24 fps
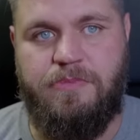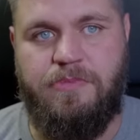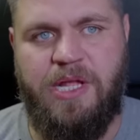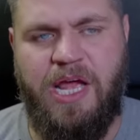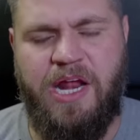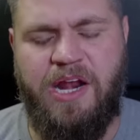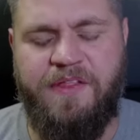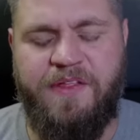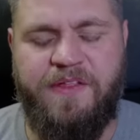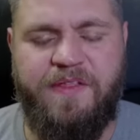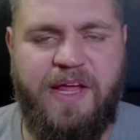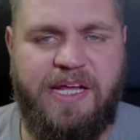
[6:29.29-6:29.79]

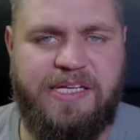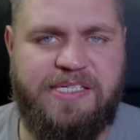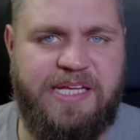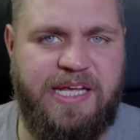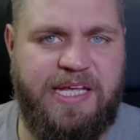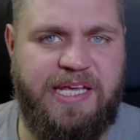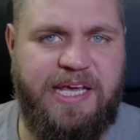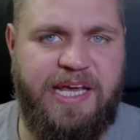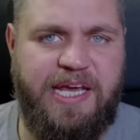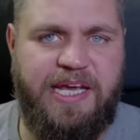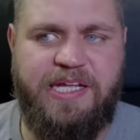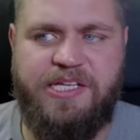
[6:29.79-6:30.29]
and I think that's a
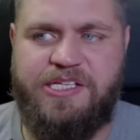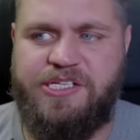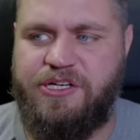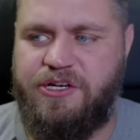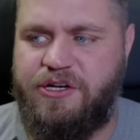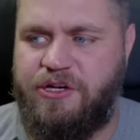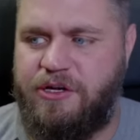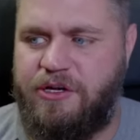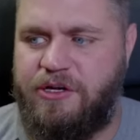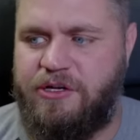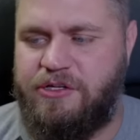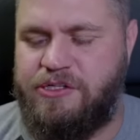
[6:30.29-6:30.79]
key
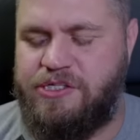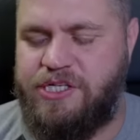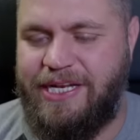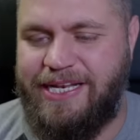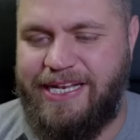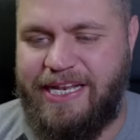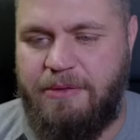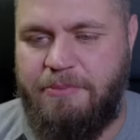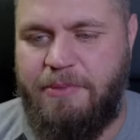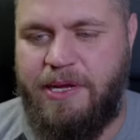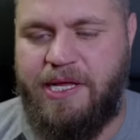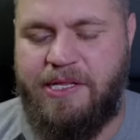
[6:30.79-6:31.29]
to
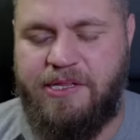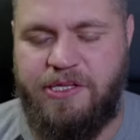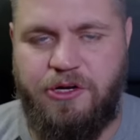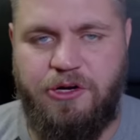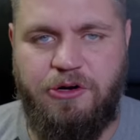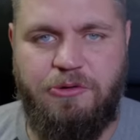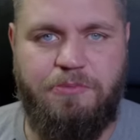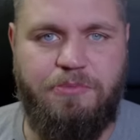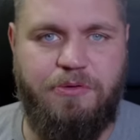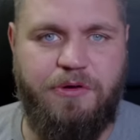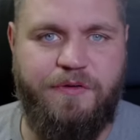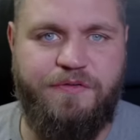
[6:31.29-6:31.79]
limiting the
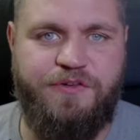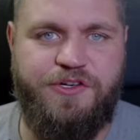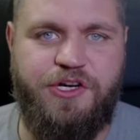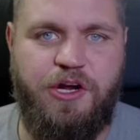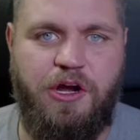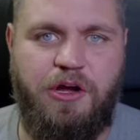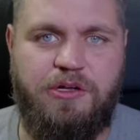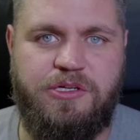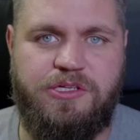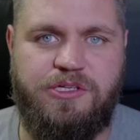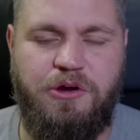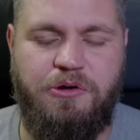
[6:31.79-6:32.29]
number of
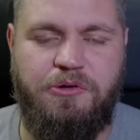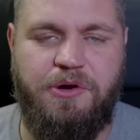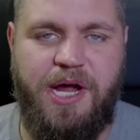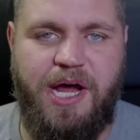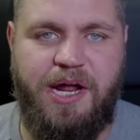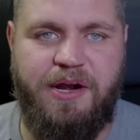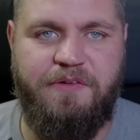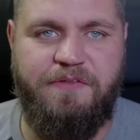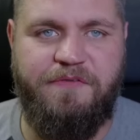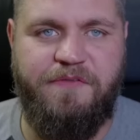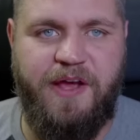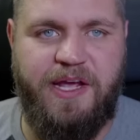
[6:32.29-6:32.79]
shots
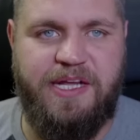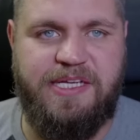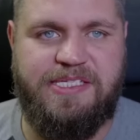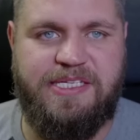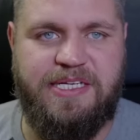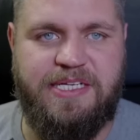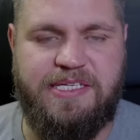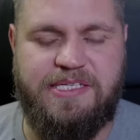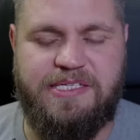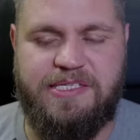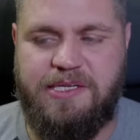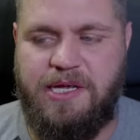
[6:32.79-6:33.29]
Onana
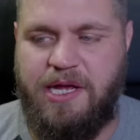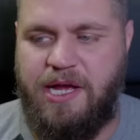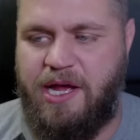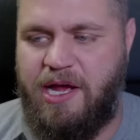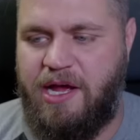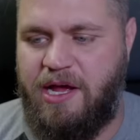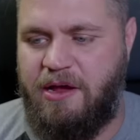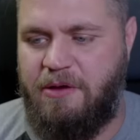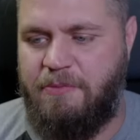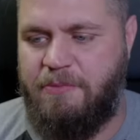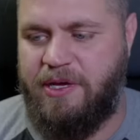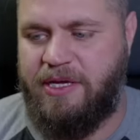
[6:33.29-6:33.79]
faces,
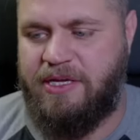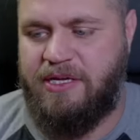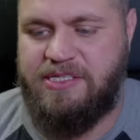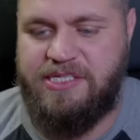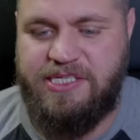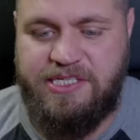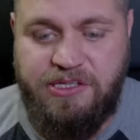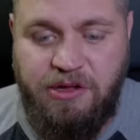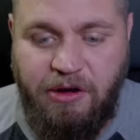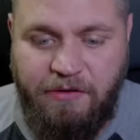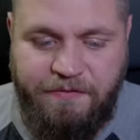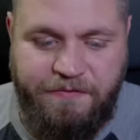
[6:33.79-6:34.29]
because
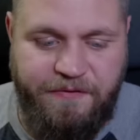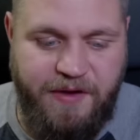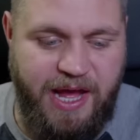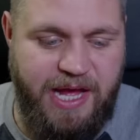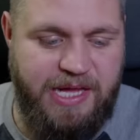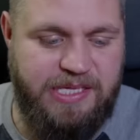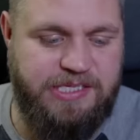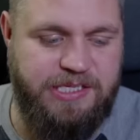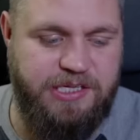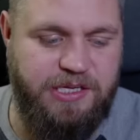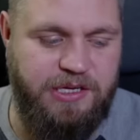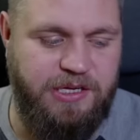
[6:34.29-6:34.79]
it's not fair
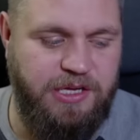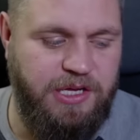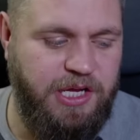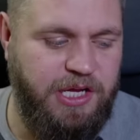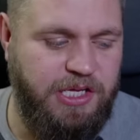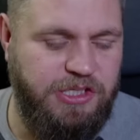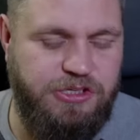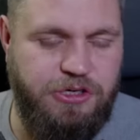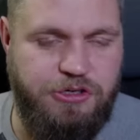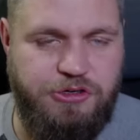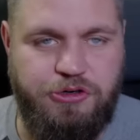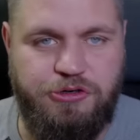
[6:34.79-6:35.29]
to
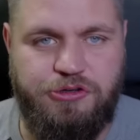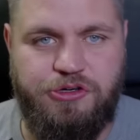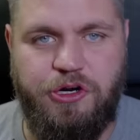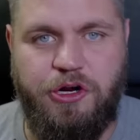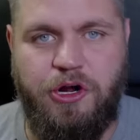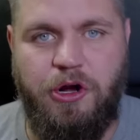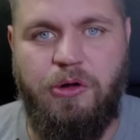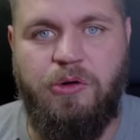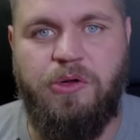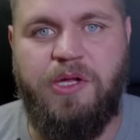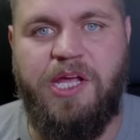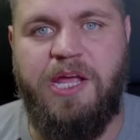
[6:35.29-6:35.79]
judge a
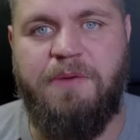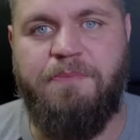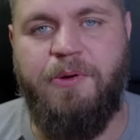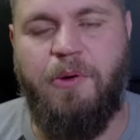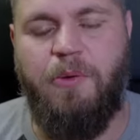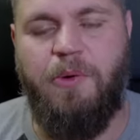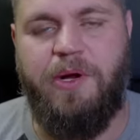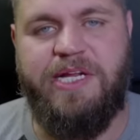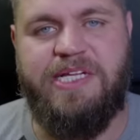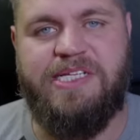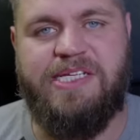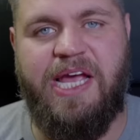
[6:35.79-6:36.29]
goalkeeper
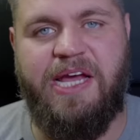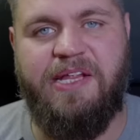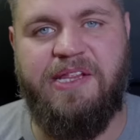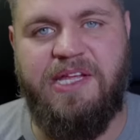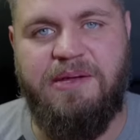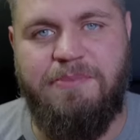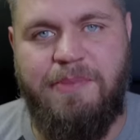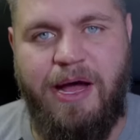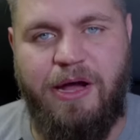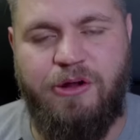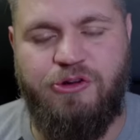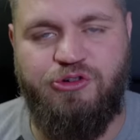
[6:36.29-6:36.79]
when he's getting the
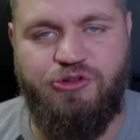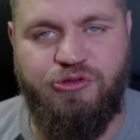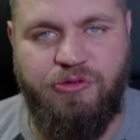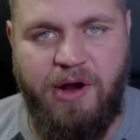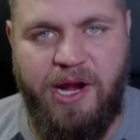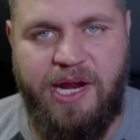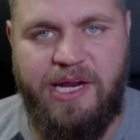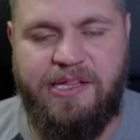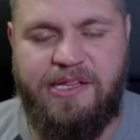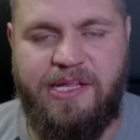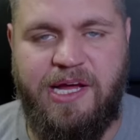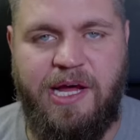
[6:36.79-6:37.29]
amount of
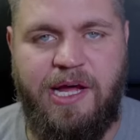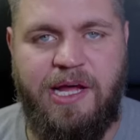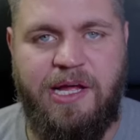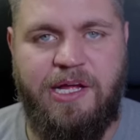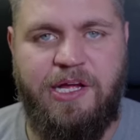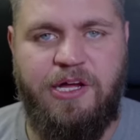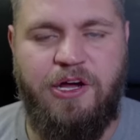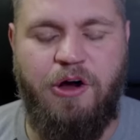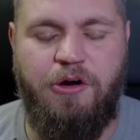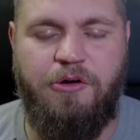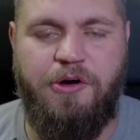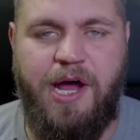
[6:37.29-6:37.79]
trade that
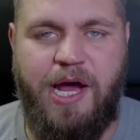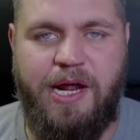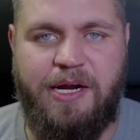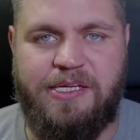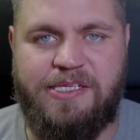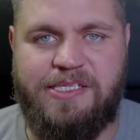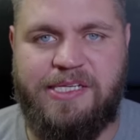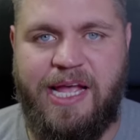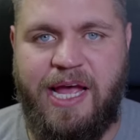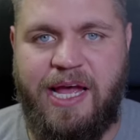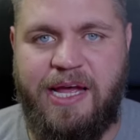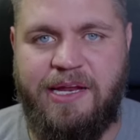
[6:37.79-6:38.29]

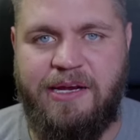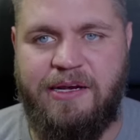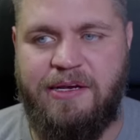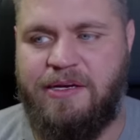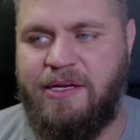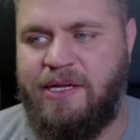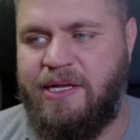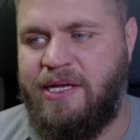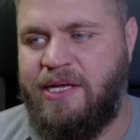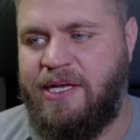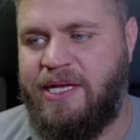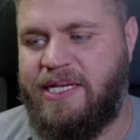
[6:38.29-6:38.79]
Onana's getting.
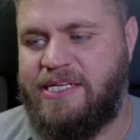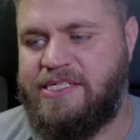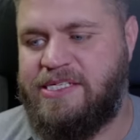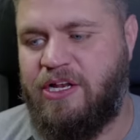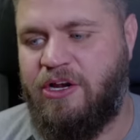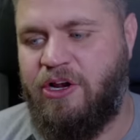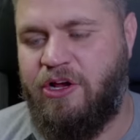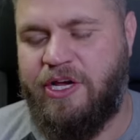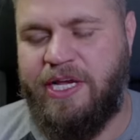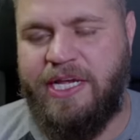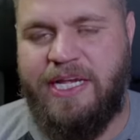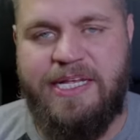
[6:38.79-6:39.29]
It's a
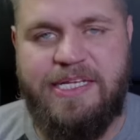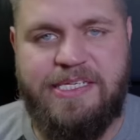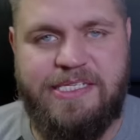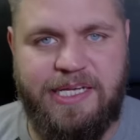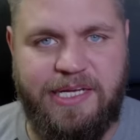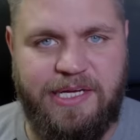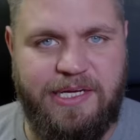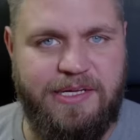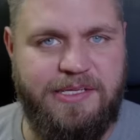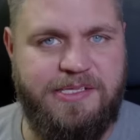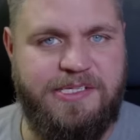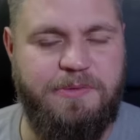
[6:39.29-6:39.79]
lot
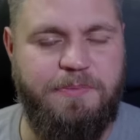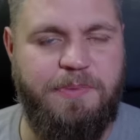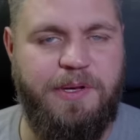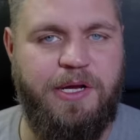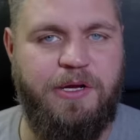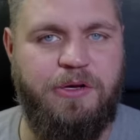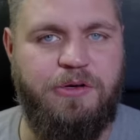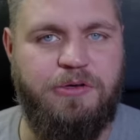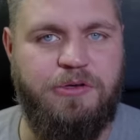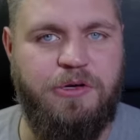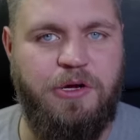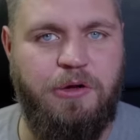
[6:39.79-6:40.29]
easier to be a
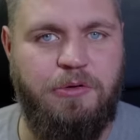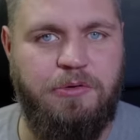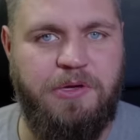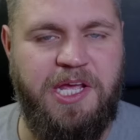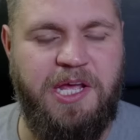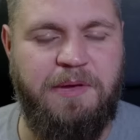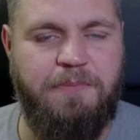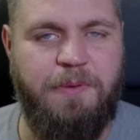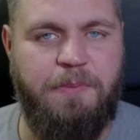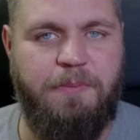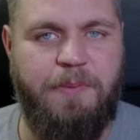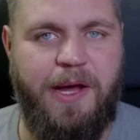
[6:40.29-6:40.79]
good
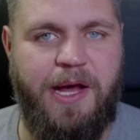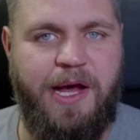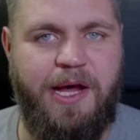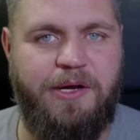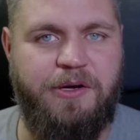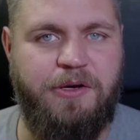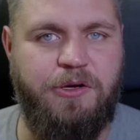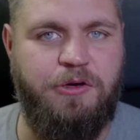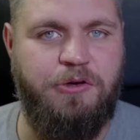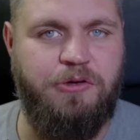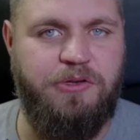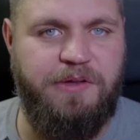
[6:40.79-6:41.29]
goalkeeper behind
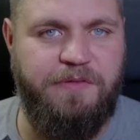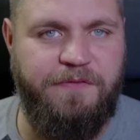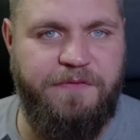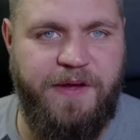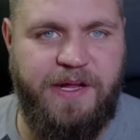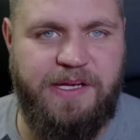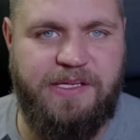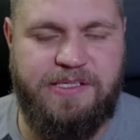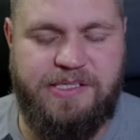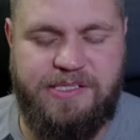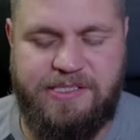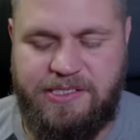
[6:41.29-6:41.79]
a good
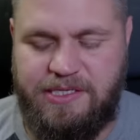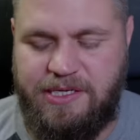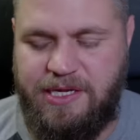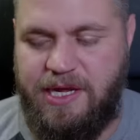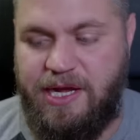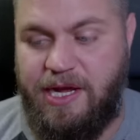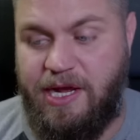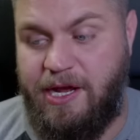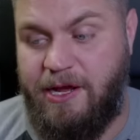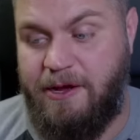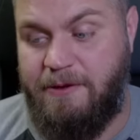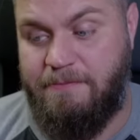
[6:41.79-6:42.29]
defence.
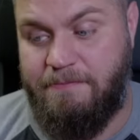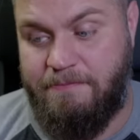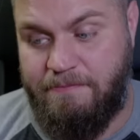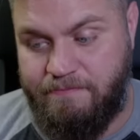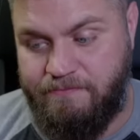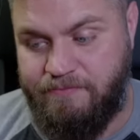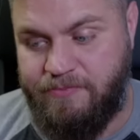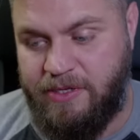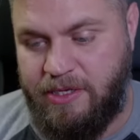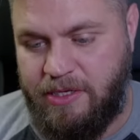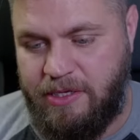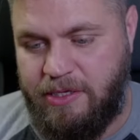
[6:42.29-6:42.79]

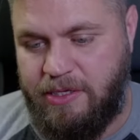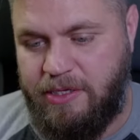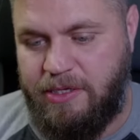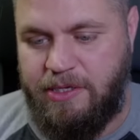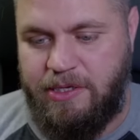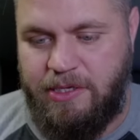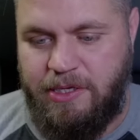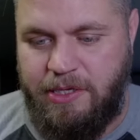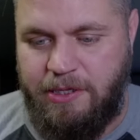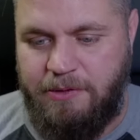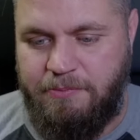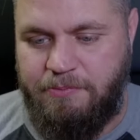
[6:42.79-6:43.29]

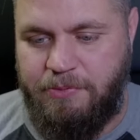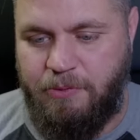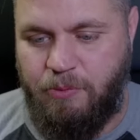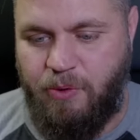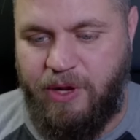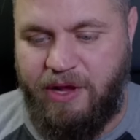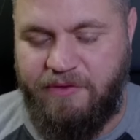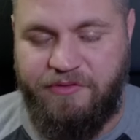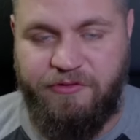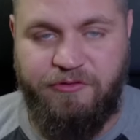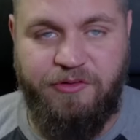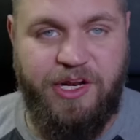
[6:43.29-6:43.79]
But we
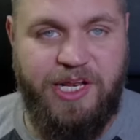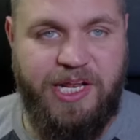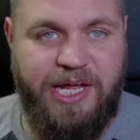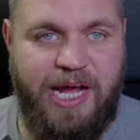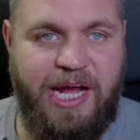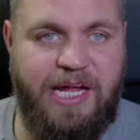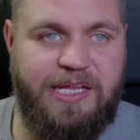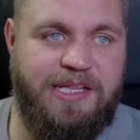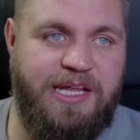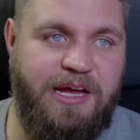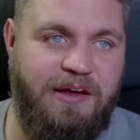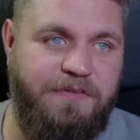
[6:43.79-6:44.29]
haven't really
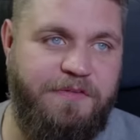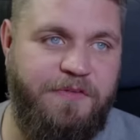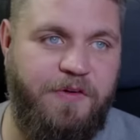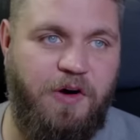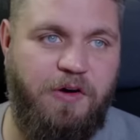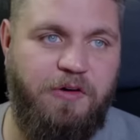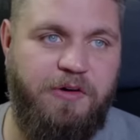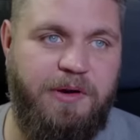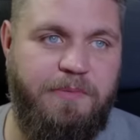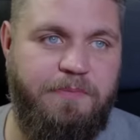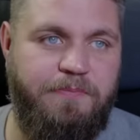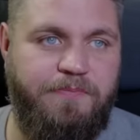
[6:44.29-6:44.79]
had that
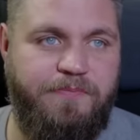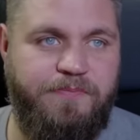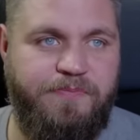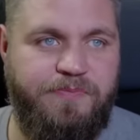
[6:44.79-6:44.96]
for him.